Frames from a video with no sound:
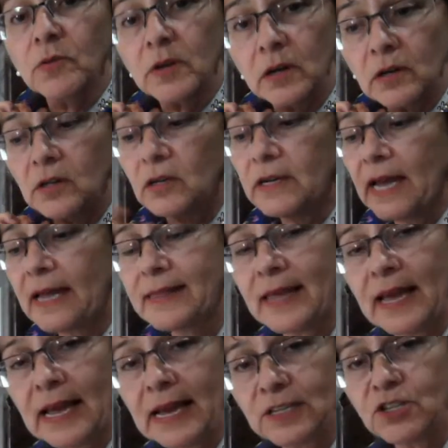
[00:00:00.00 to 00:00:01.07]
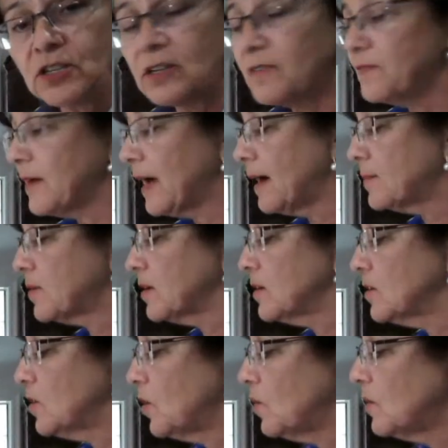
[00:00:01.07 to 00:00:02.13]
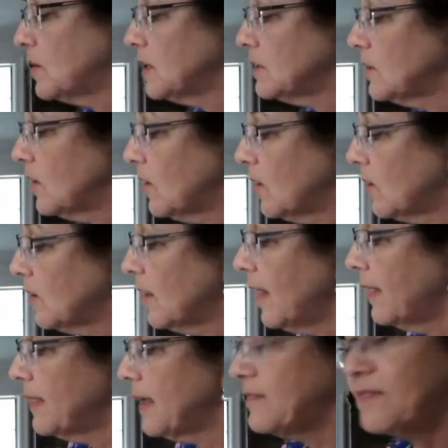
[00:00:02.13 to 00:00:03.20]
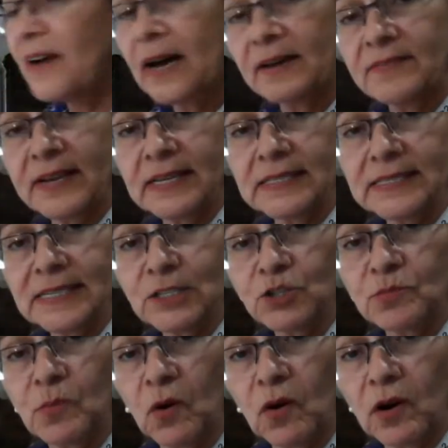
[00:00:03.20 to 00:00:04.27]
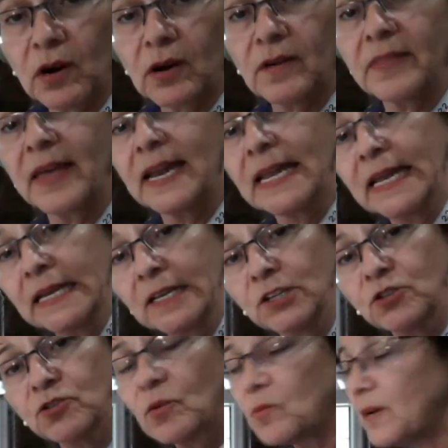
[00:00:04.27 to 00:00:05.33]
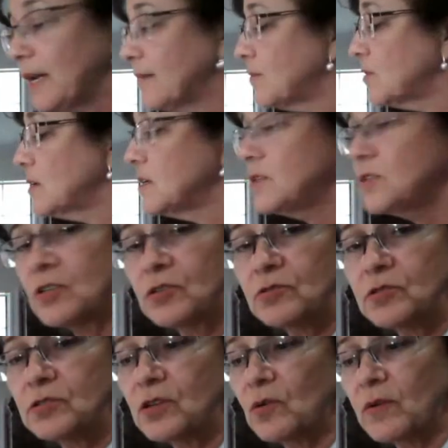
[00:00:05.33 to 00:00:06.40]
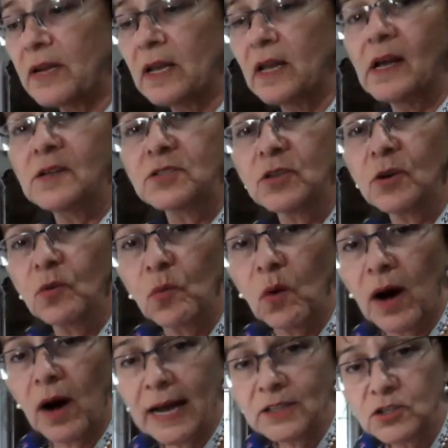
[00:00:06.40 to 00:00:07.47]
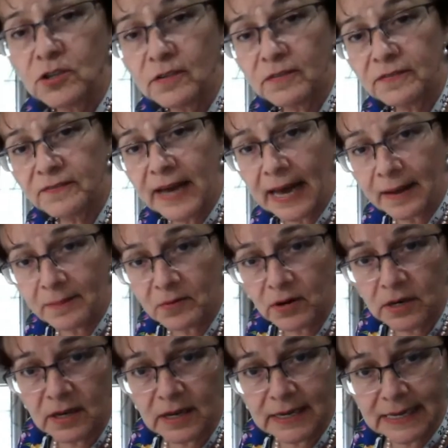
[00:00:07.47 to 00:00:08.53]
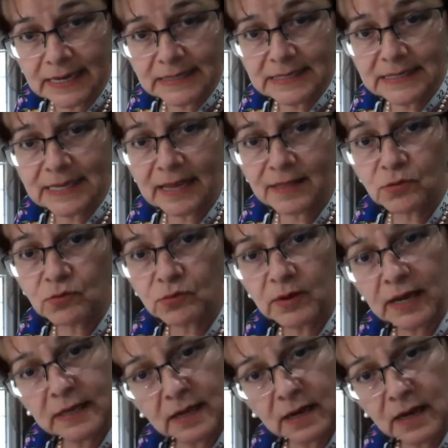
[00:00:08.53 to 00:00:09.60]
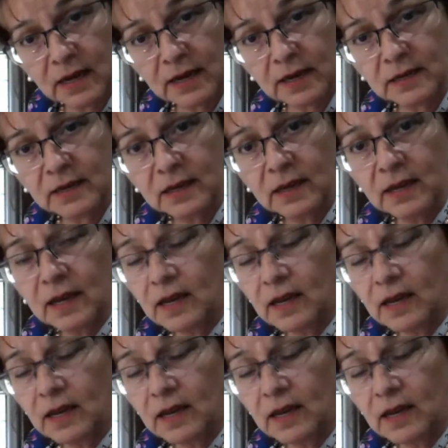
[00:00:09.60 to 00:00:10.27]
You want to look at the edge of your fabric going along that 5/8 inch mark or that inch or whatever it is that you're sewing. So watch your fabric against that thread guide